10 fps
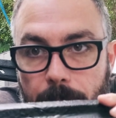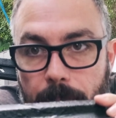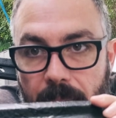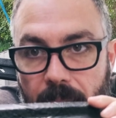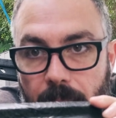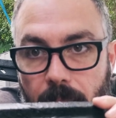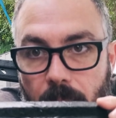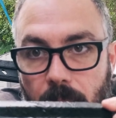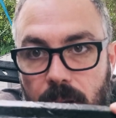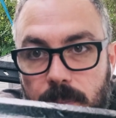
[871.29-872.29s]

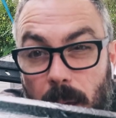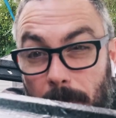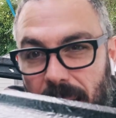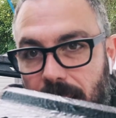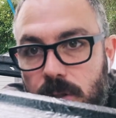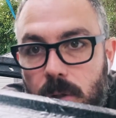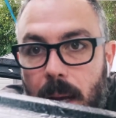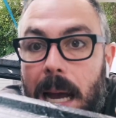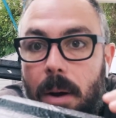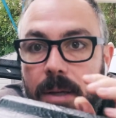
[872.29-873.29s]
about 2
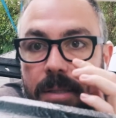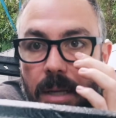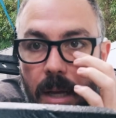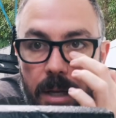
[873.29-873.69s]
hours.